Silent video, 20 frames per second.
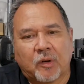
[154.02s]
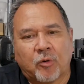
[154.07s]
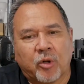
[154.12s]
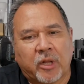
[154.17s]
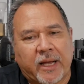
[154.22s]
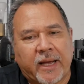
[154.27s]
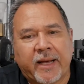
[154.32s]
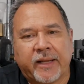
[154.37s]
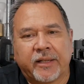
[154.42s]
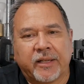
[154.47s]

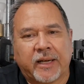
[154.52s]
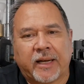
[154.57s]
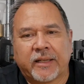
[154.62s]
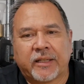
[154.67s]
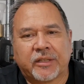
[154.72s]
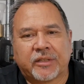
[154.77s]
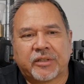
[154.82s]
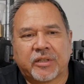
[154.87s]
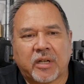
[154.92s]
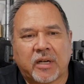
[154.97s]
well, I had to, I
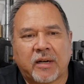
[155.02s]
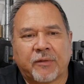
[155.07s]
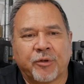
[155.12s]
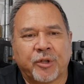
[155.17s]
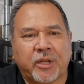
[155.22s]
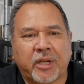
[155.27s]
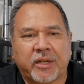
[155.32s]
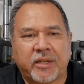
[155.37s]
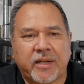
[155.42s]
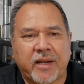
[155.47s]
just shut
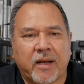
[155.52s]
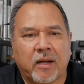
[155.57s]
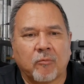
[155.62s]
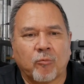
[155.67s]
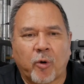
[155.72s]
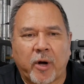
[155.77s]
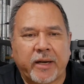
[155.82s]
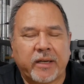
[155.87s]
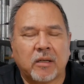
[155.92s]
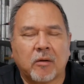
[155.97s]
everything down,
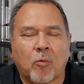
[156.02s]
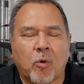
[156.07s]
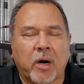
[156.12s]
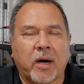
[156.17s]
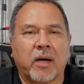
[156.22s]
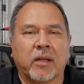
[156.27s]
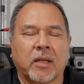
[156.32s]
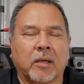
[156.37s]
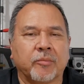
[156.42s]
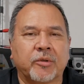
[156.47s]
waited a
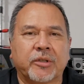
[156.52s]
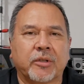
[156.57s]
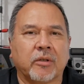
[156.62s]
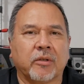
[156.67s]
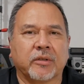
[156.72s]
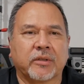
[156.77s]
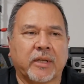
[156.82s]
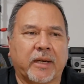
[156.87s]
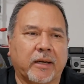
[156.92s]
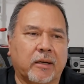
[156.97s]
while. I'm sure
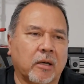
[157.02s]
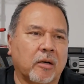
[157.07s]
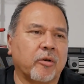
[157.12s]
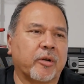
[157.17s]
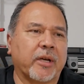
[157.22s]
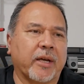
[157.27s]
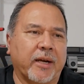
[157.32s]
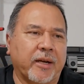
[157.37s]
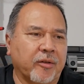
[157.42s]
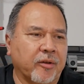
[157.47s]
it was like,
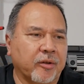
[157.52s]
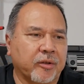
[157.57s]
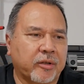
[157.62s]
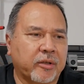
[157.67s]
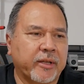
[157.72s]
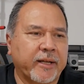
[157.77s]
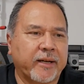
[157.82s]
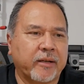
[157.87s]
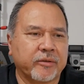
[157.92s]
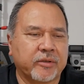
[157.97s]
okay, their
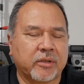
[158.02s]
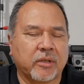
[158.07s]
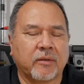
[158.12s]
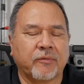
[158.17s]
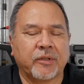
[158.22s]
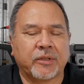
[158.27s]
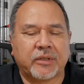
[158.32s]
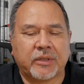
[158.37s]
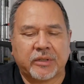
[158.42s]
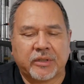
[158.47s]
cloud
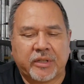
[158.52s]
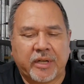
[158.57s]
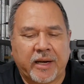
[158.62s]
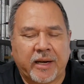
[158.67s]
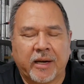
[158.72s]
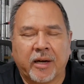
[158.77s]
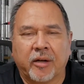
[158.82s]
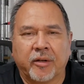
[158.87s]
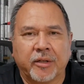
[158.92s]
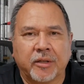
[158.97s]
service is
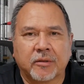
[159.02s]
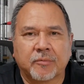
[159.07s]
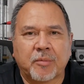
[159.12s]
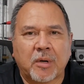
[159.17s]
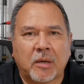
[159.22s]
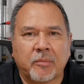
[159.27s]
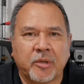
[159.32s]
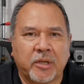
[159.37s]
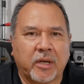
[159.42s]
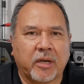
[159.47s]
down. It's
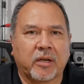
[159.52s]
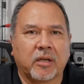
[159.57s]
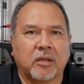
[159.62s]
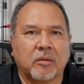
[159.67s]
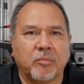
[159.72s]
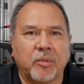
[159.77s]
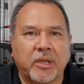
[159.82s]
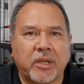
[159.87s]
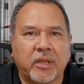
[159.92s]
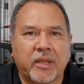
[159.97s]
probably not
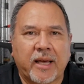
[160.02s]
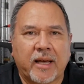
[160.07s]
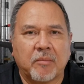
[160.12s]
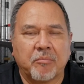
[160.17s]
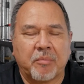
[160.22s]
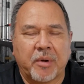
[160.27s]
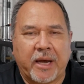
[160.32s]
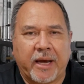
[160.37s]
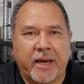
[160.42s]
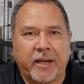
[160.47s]
going to be
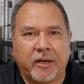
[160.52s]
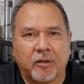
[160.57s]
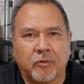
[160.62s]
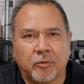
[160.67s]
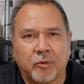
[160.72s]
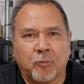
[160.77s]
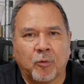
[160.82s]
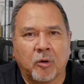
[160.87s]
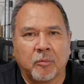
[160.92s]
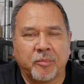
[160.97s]
that bad.
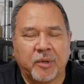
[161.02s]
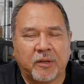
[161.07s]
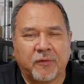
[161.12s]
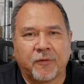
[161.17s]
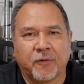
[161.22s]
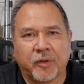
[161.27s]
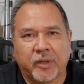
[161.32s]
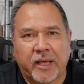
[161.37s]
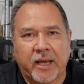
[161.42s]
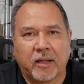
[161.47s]
It won't be
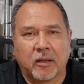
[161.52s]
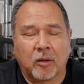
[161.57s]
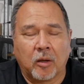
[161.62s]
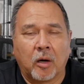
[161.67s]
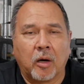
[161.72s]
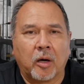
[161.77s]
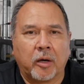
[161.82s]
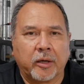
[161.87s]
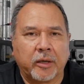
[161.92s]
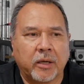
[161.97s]
for that
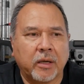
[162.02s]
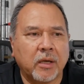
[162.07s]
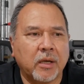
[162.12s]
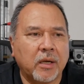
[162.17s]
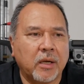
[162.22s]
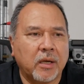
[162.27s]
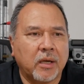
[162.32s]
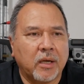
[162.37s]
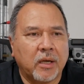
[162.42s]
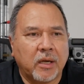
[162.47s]
long.
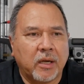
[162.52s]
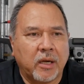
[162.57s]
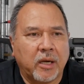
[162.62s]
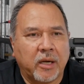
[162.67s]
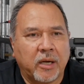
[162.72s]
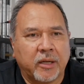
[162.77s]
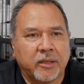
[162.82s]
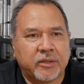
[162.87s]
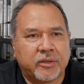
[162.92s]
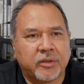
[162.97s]

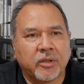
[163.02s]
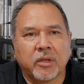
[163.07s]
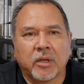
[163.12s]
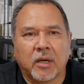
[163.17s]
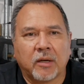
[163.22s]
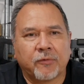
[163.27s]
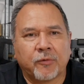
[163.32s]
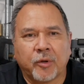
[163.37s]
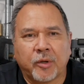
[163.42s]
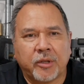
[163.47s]
And sure
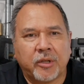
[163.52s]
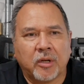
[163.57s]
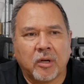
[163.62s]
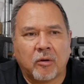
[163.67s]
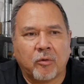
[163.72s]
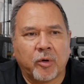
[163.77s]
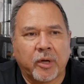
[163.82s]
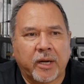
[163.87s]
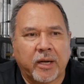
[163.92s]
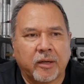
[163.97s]
enough, when you
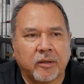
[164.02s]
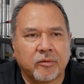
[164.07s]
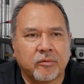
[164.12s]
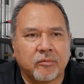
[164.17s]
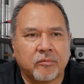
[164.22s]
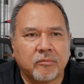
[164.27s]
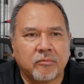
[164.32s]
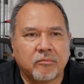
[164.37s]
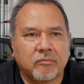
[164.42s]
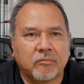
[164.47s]
know when I,
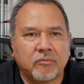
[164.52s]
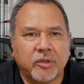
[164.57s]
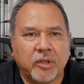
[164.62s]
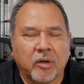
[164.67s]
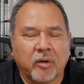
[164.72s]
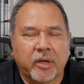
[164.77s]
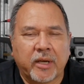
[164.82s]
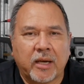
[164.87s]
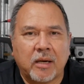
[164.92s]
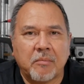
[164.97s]
you
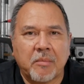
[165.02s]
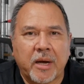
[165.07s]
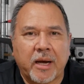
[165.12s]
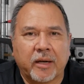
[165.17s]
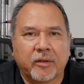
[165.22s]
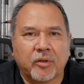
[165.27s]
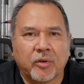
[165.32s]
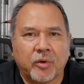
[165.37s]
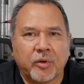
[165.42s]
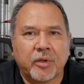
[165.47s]
know, came
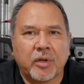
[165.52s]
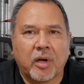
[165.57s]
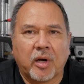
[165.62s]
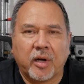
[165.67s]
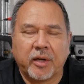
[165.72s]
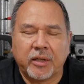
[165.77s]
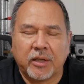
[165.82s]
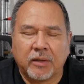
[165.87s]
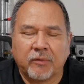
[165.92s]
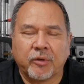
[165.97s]
back, turned it
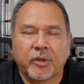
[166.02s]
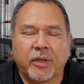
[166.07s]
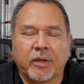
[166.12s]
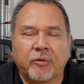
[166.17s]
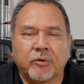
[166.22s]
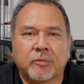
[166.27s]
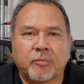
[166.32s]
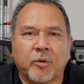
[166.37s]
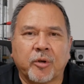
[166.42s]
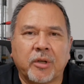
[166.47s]
on, and
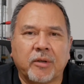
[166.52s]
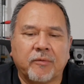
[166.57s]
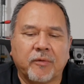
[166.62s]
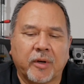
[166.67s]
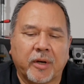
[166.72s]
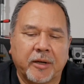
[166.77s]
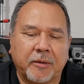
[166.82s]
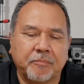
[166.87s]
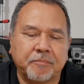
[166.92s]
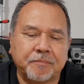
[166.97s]
everything was printing
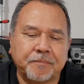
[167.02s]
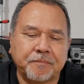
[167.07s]
fine.